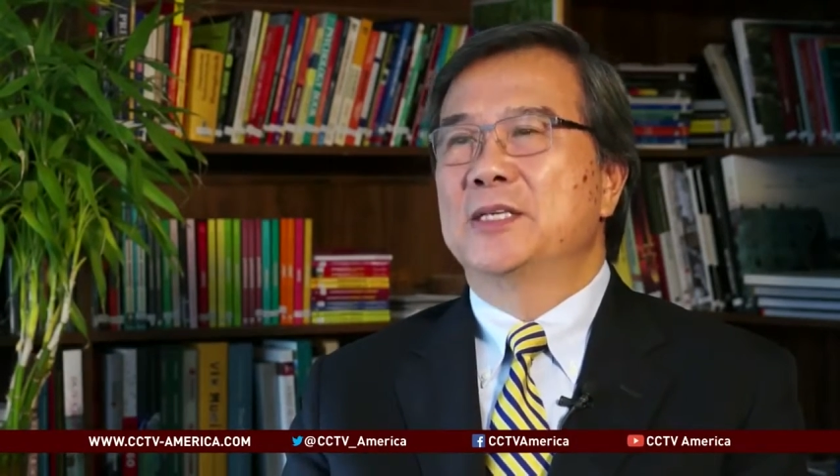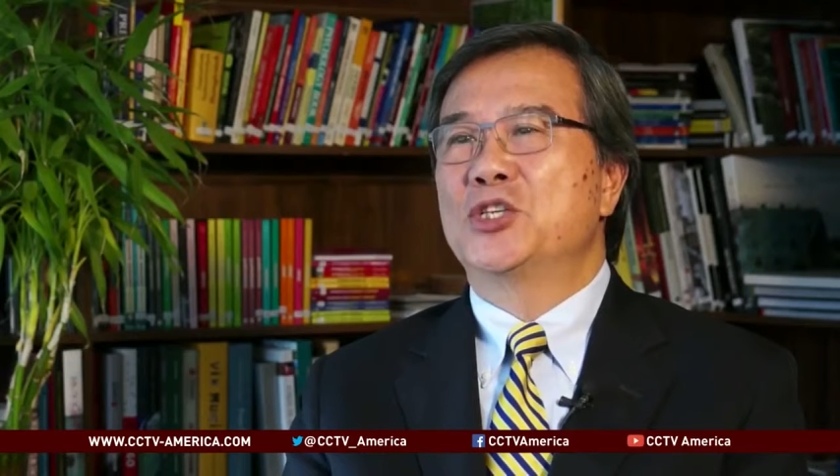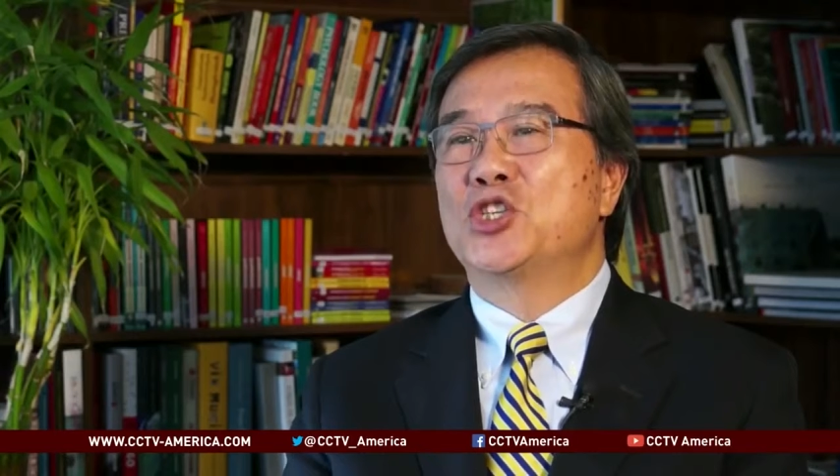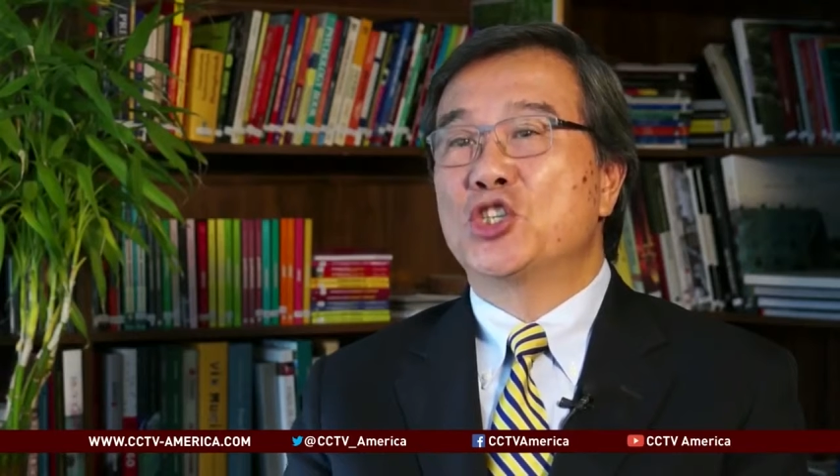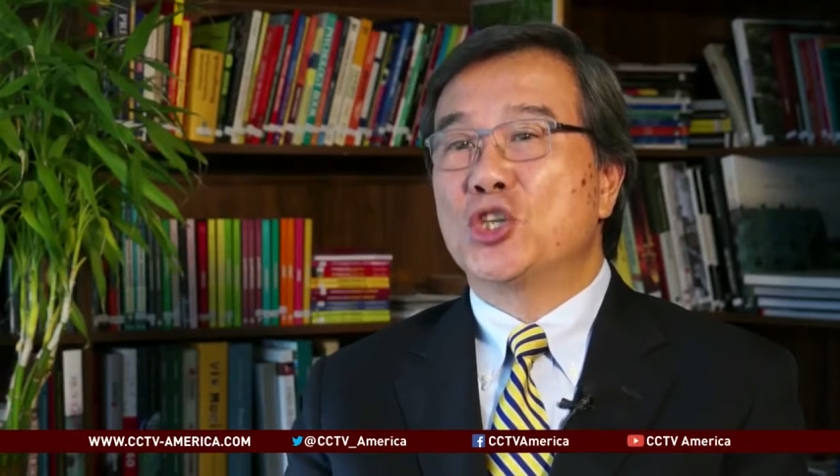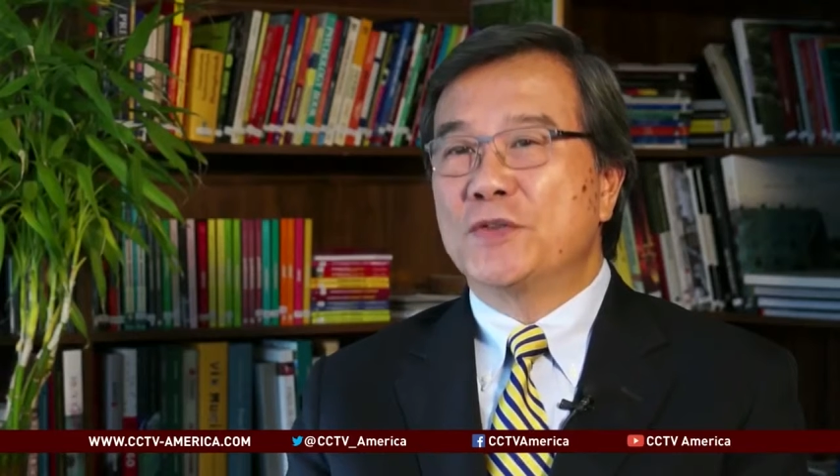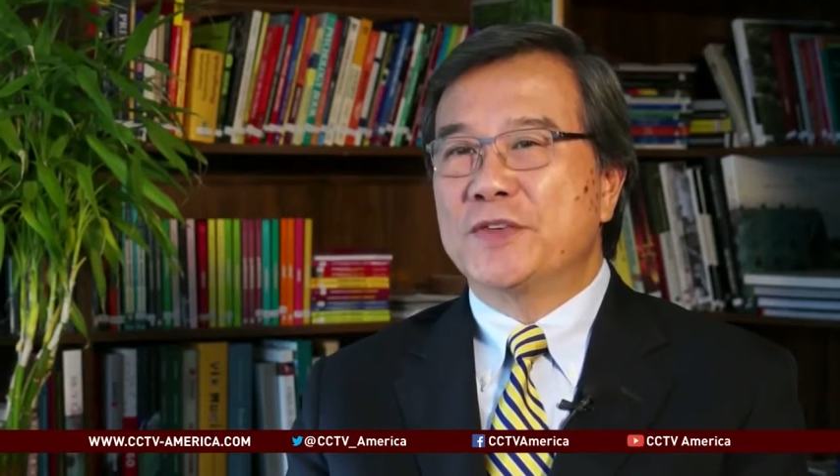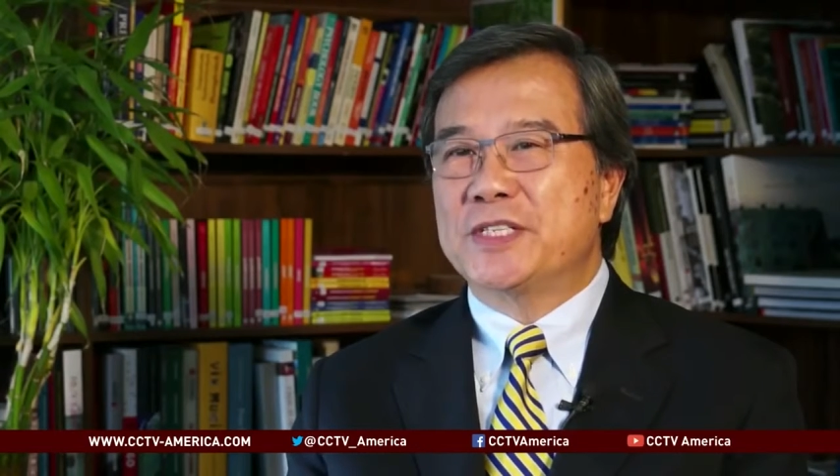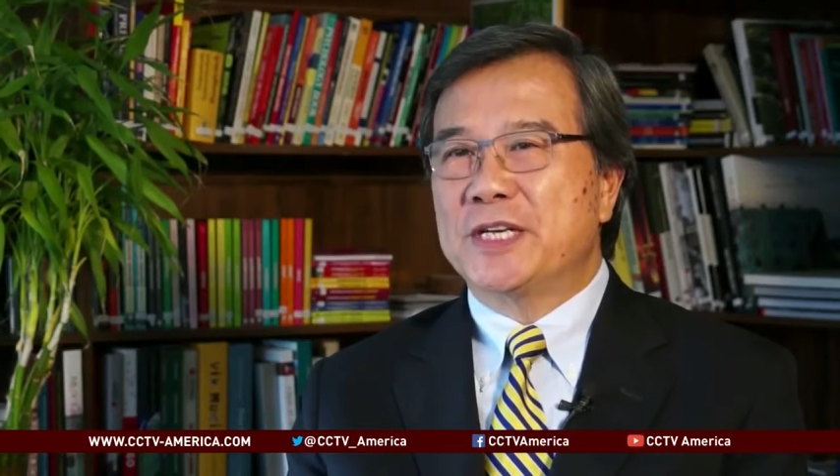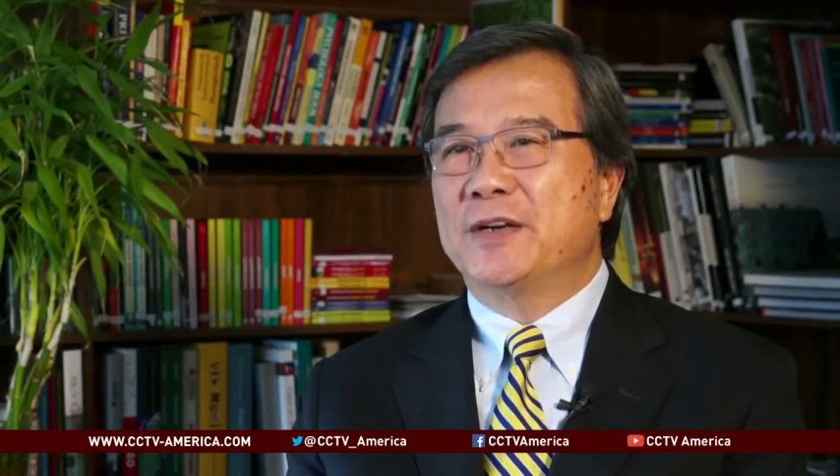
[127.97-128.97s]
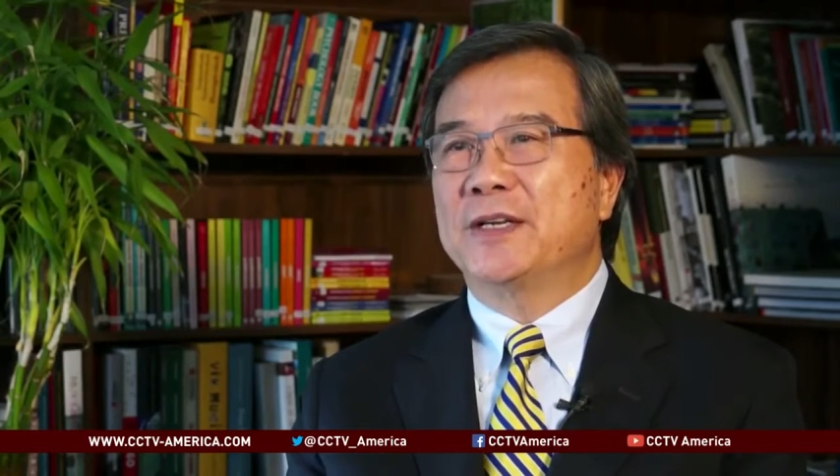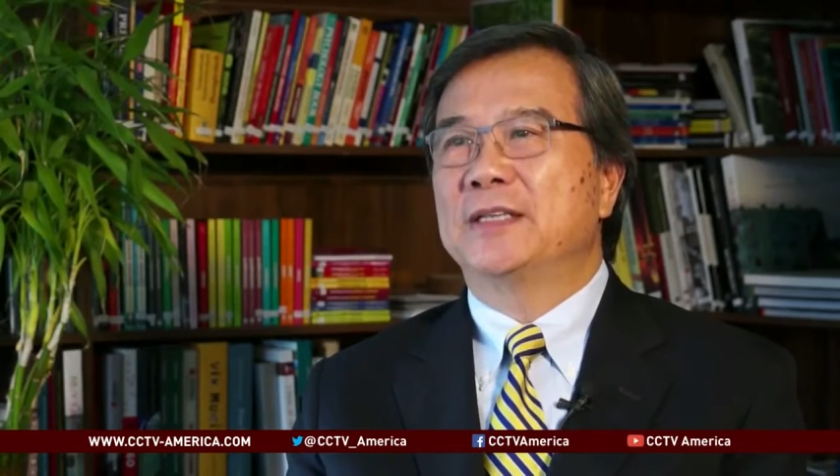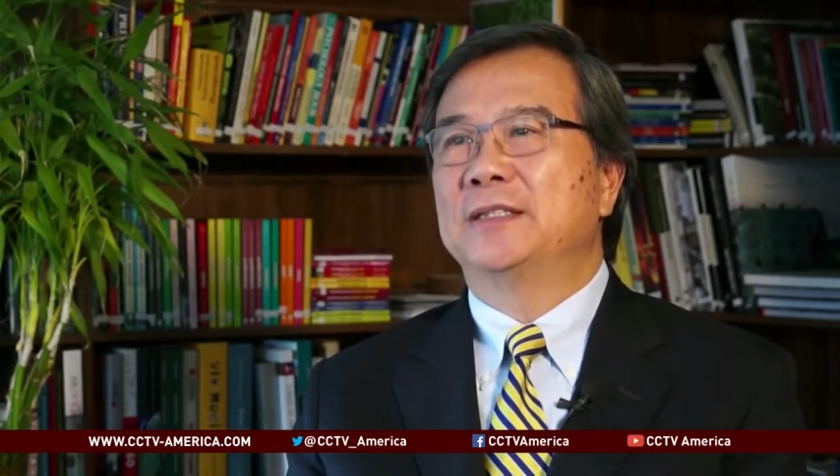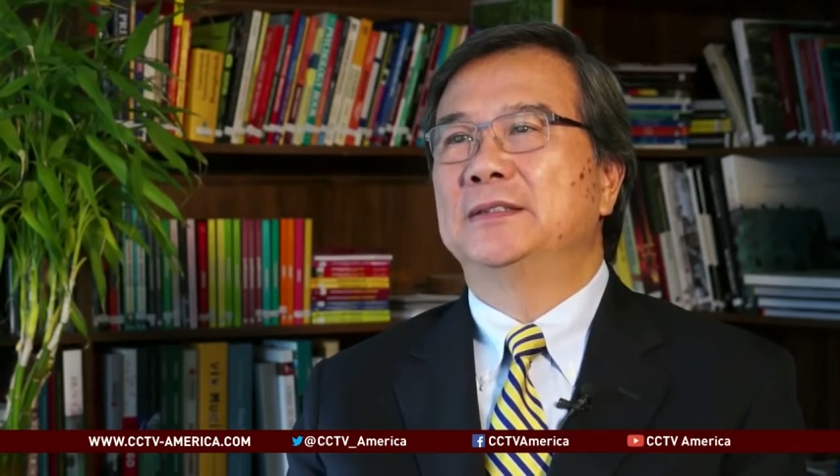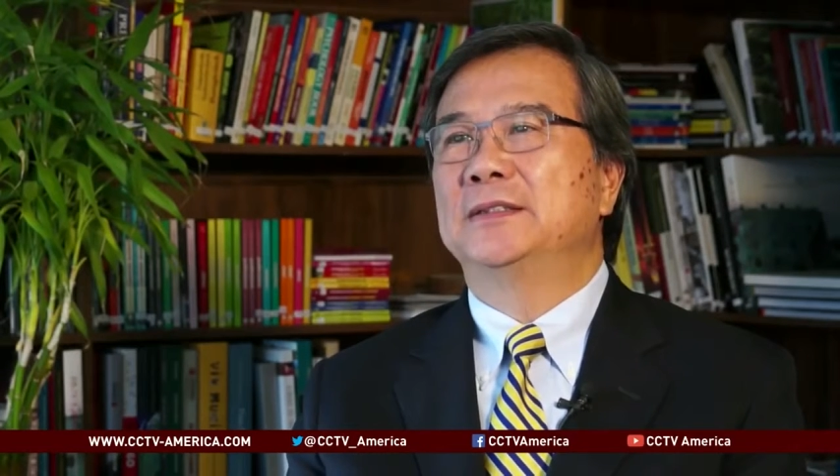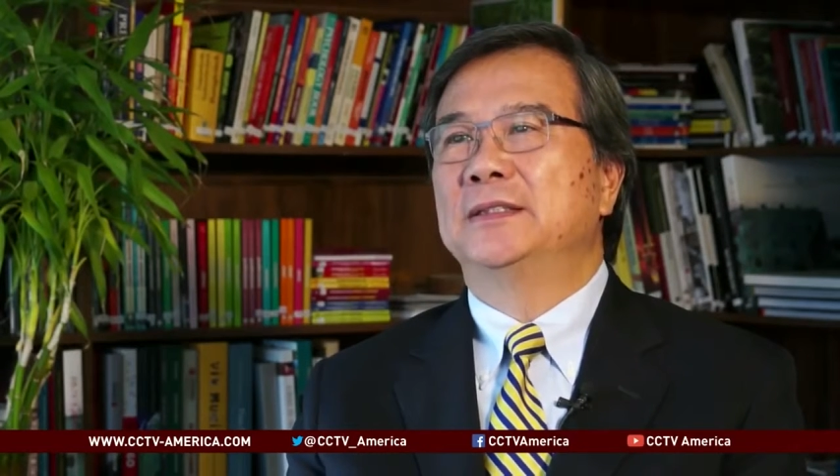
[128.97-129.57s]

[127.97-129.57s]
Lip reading: service area,